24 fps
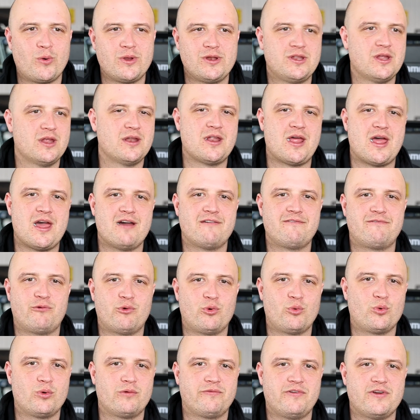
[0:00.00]
We didn't have
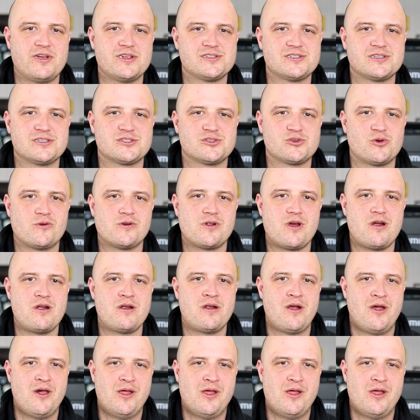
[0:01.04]
forward facing sonar,